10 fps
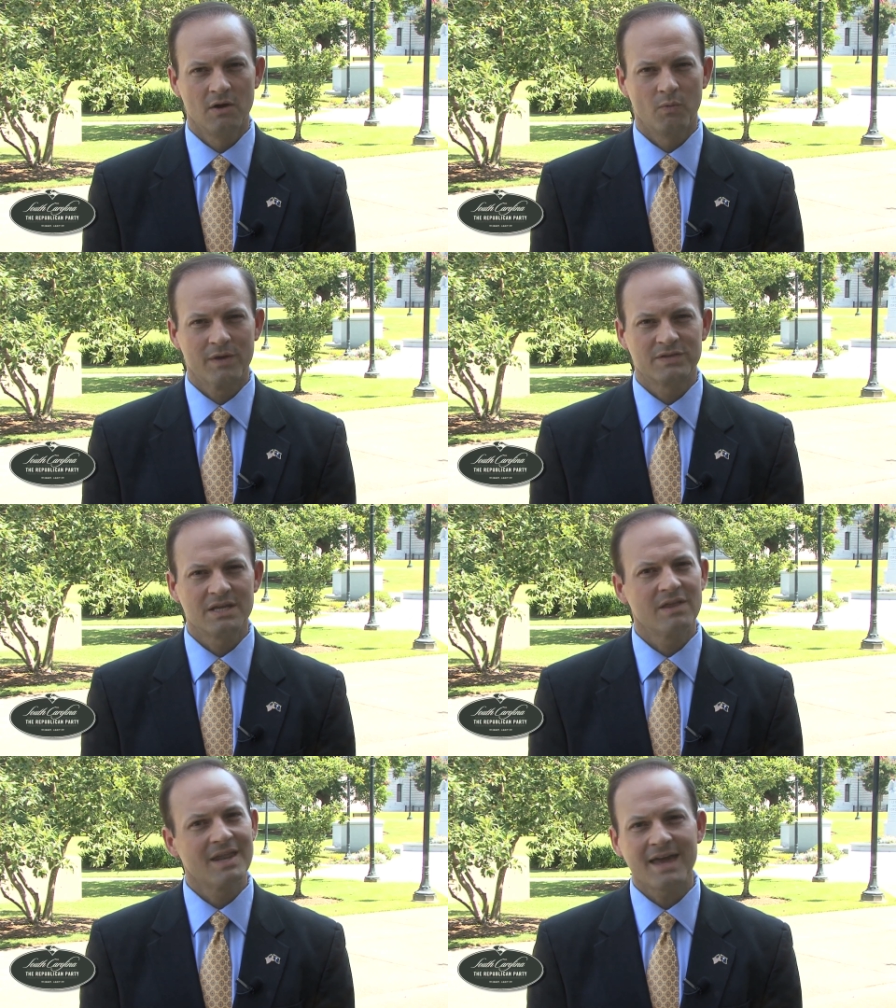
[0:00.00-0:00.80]
We have
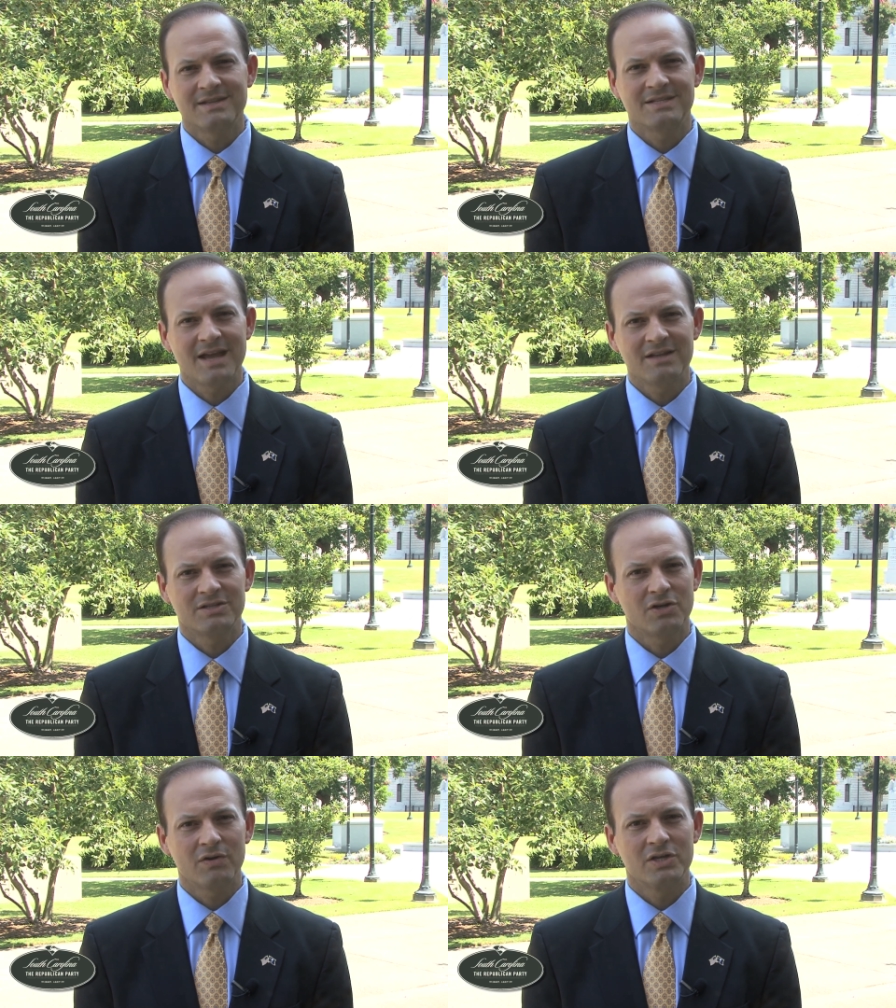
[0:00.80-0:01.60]
seen the United States
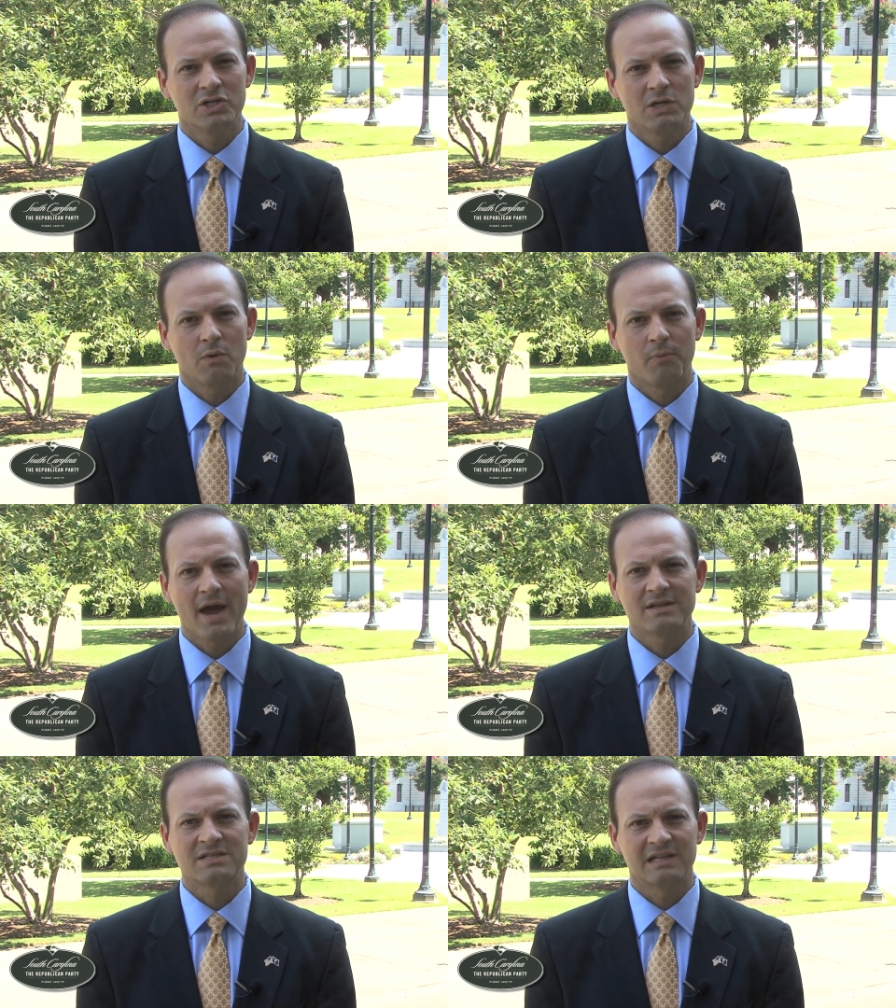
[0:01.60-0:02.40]
Attorney General
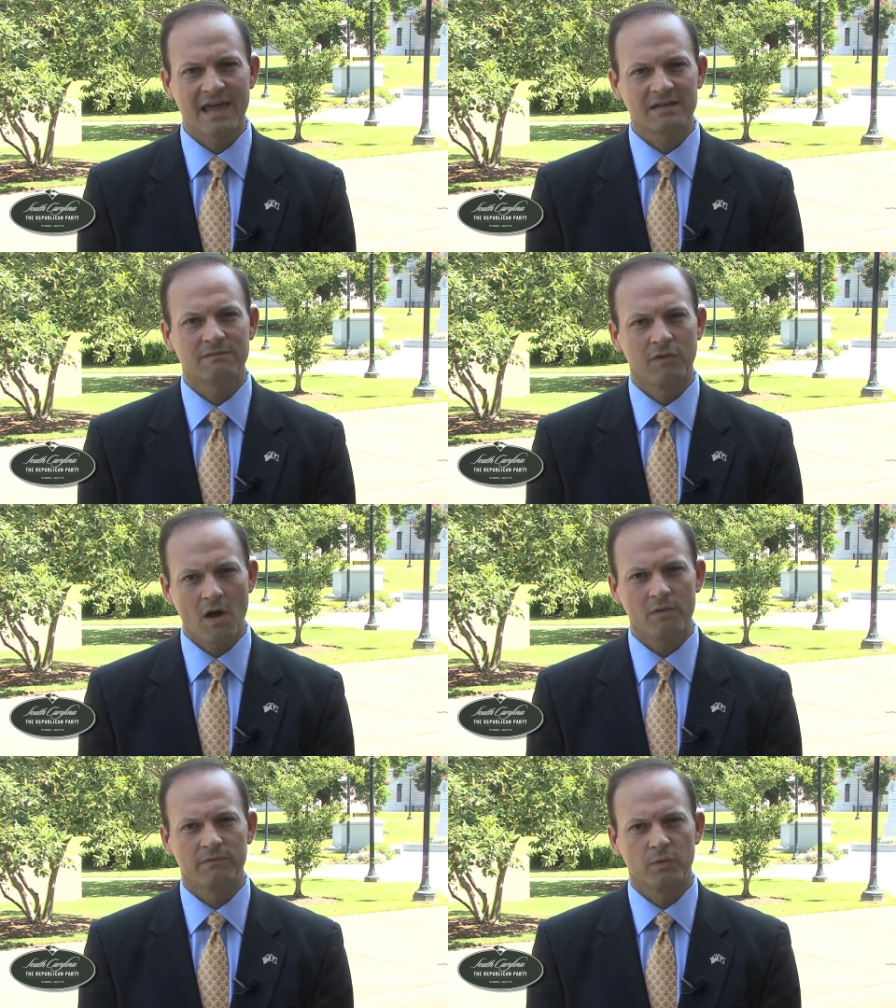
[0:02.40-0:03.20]
practice selective
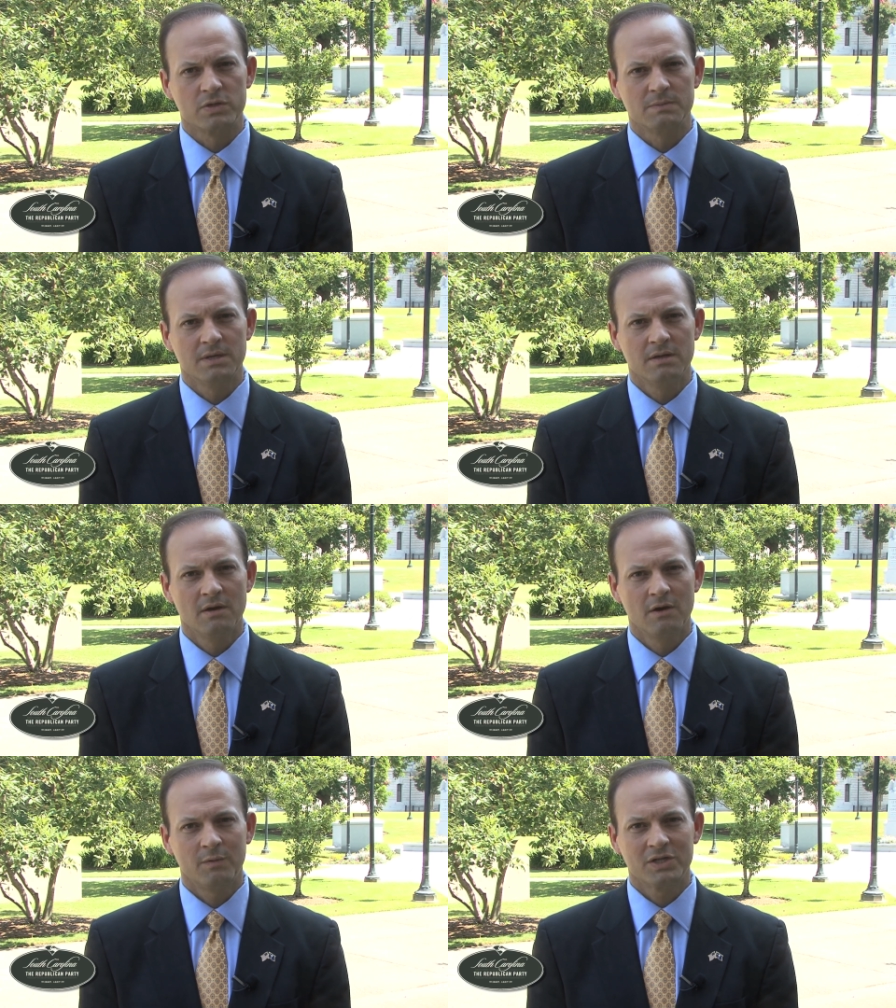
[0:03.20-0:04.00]
law enforcement
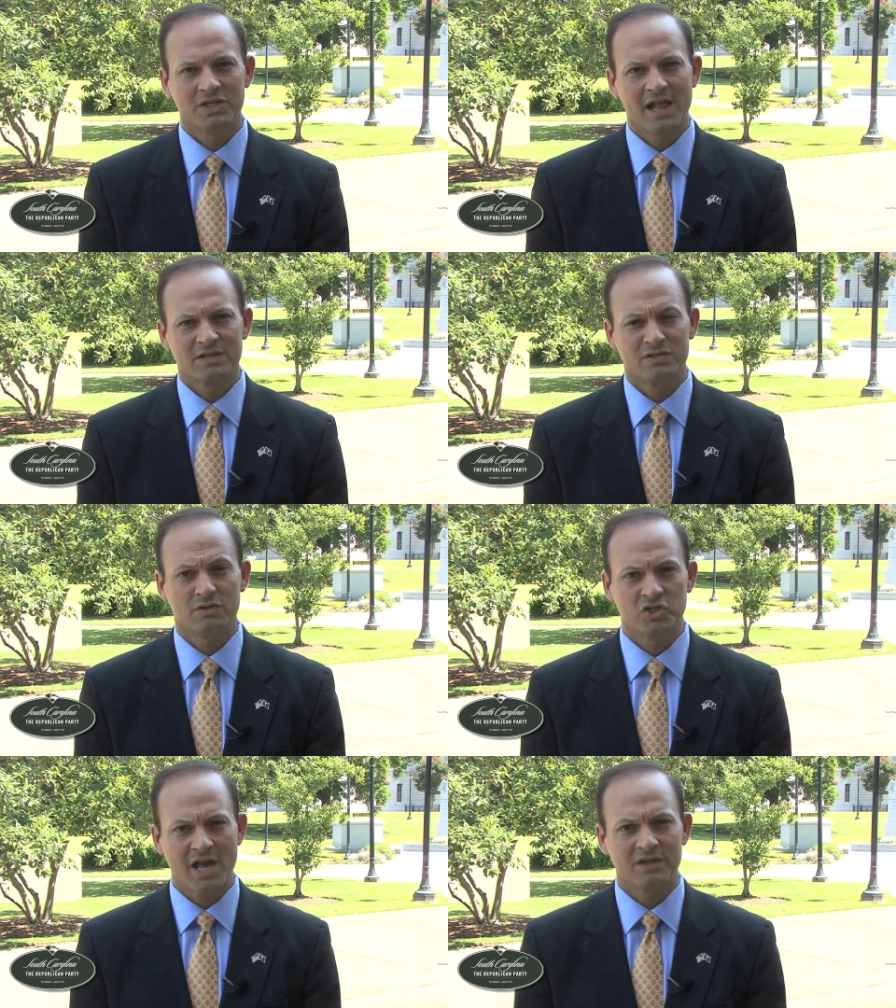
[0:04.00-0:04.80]
while
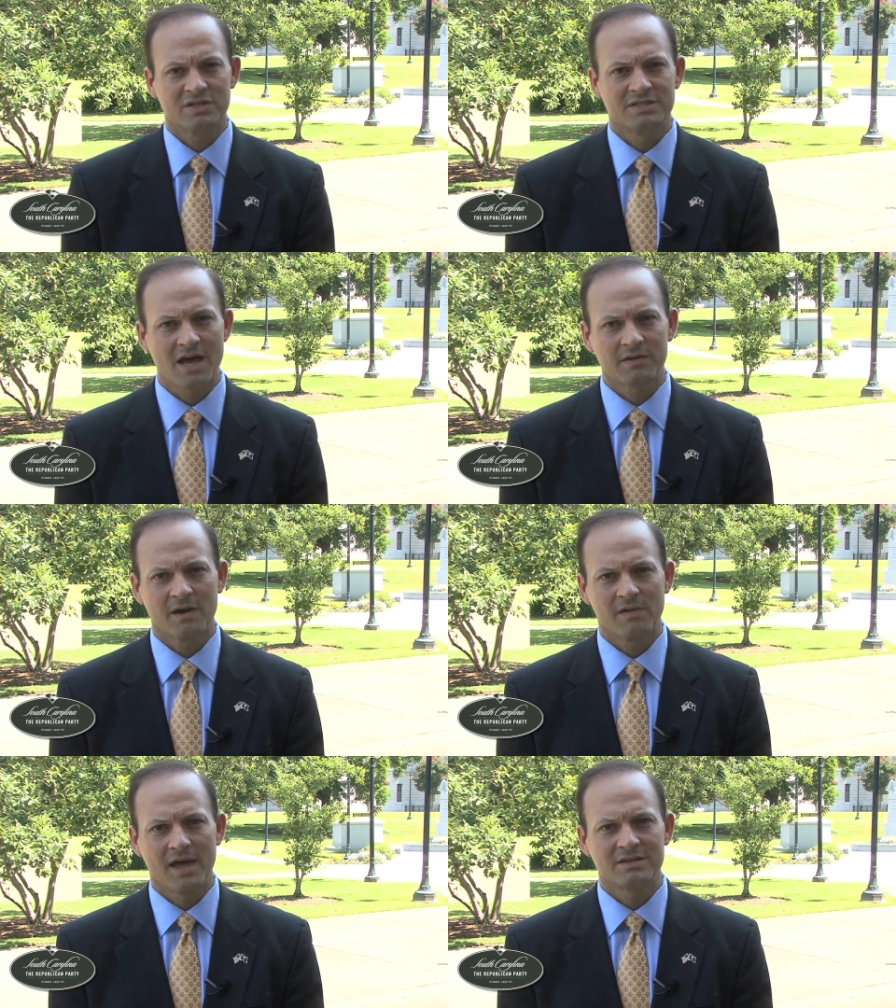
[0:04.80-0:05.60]
challenging South
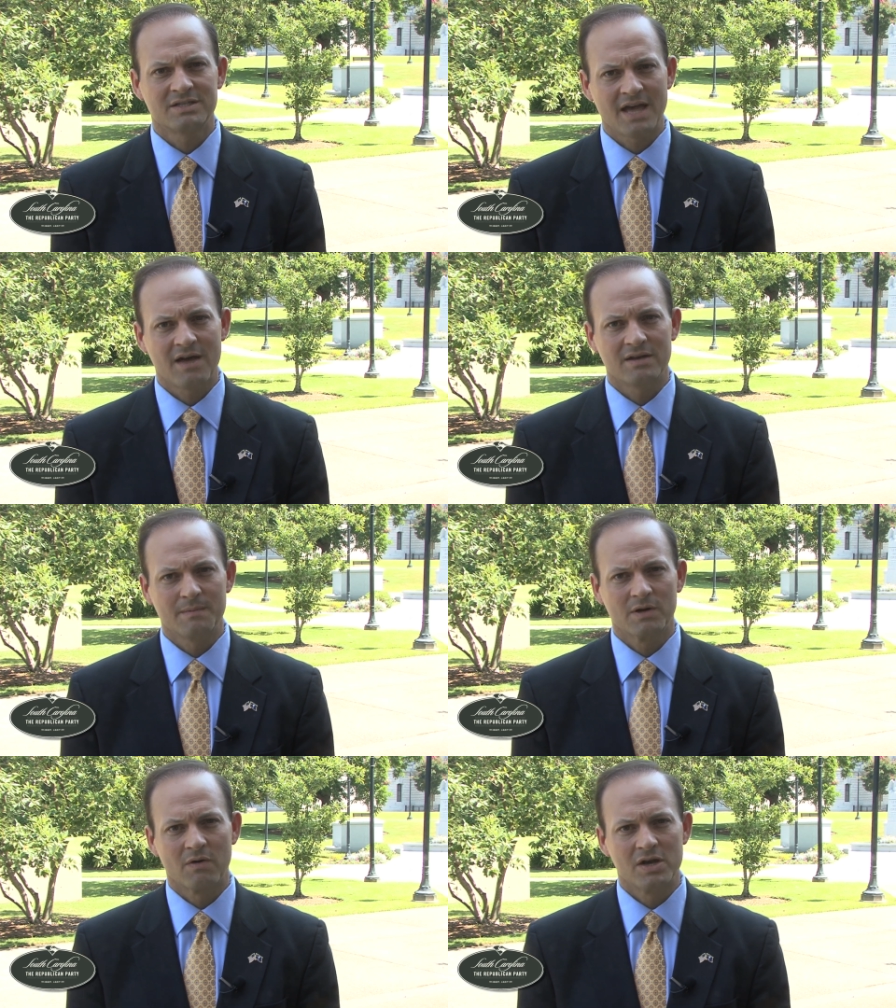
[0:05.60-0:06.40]
Carolina's sound
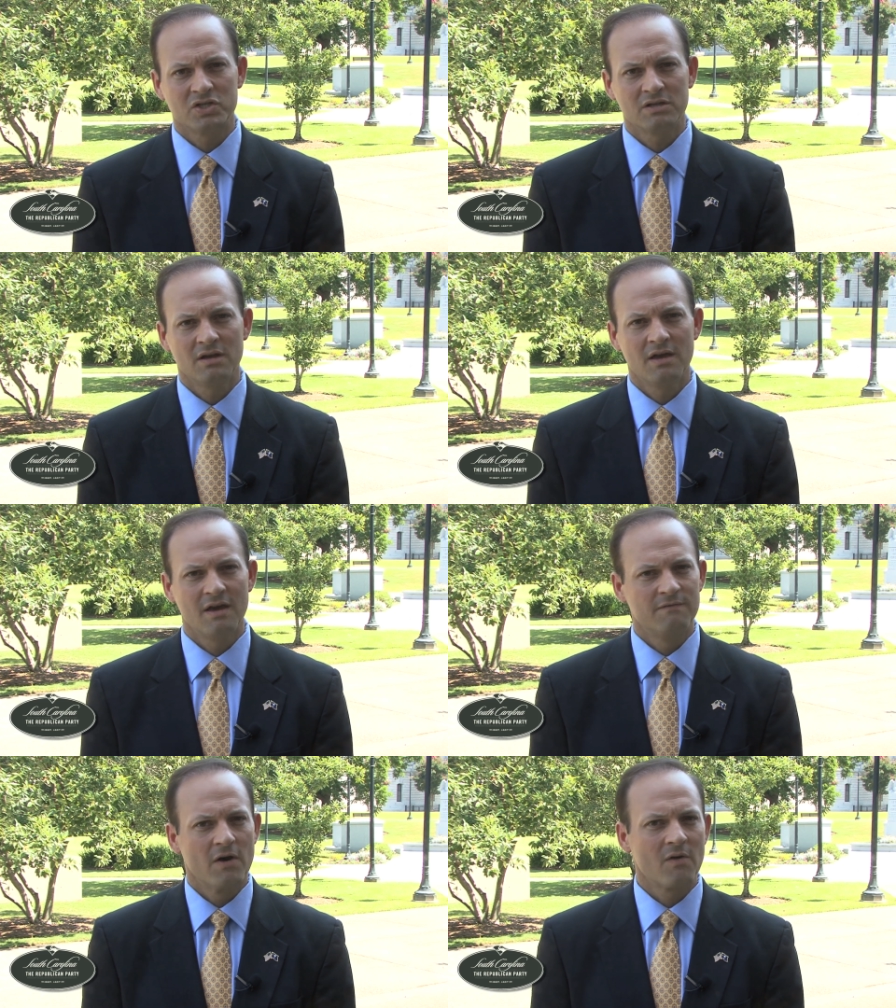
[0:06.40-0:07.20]
immigration
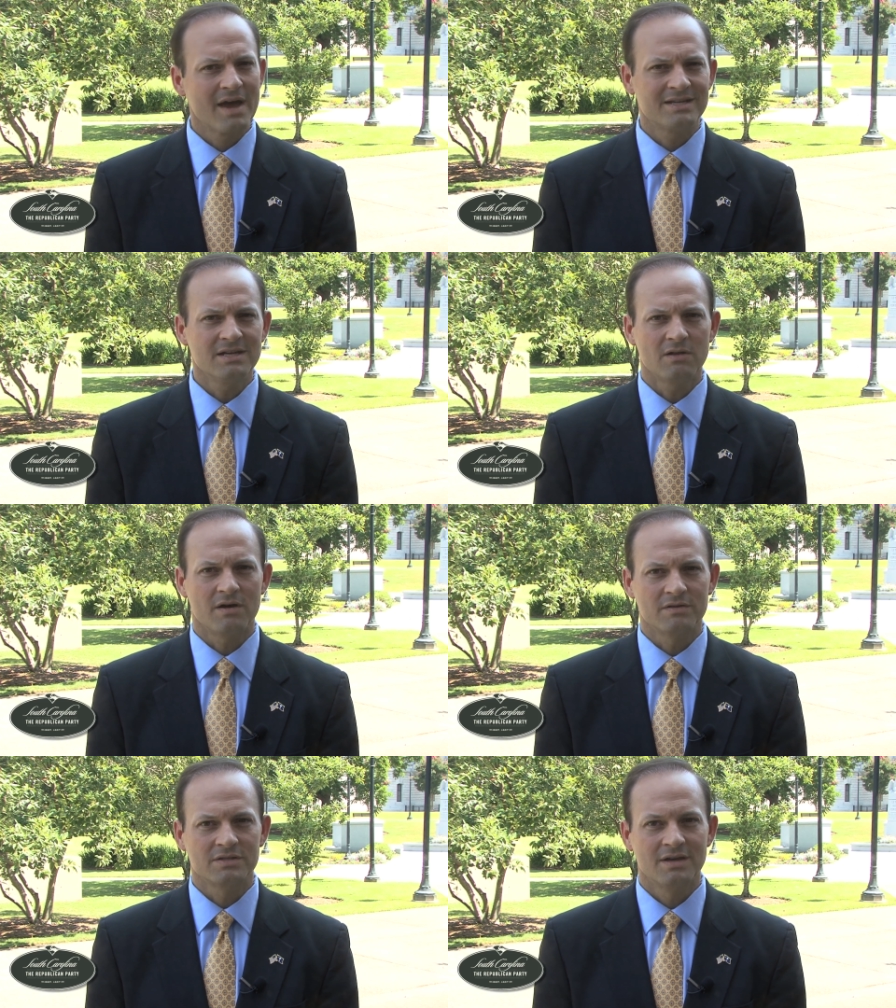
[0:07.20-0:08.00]
and voter ID
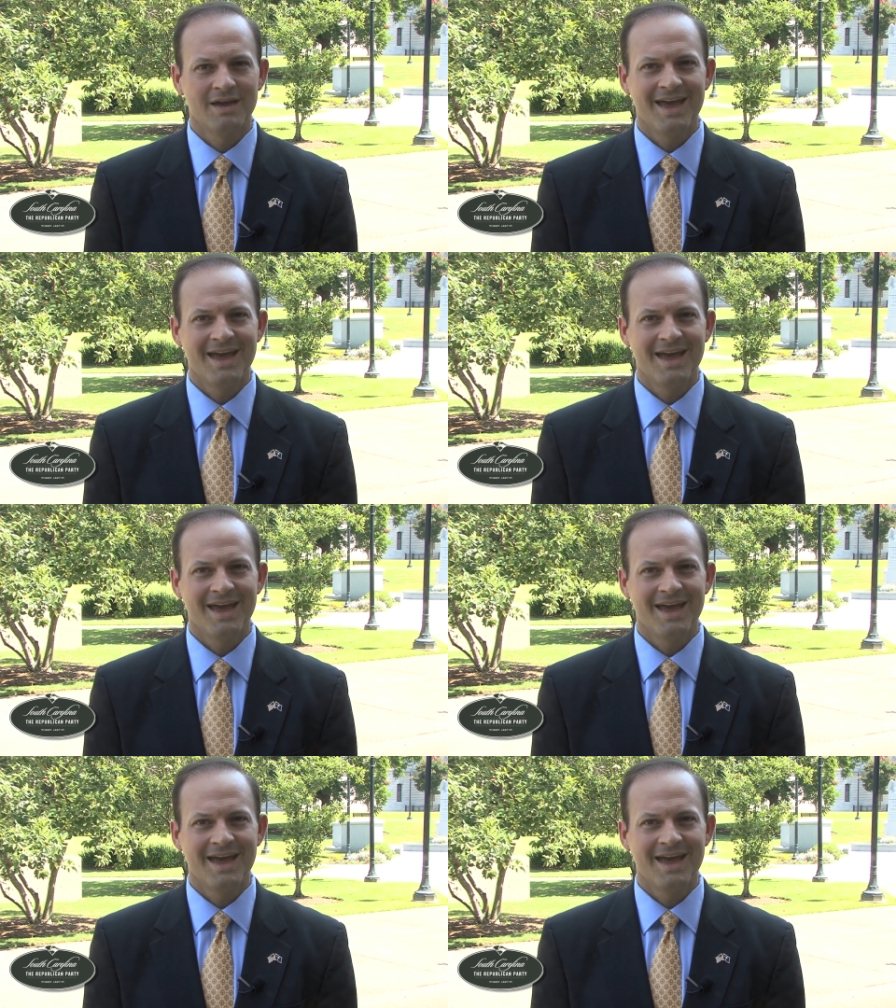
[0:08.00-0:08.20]
laws.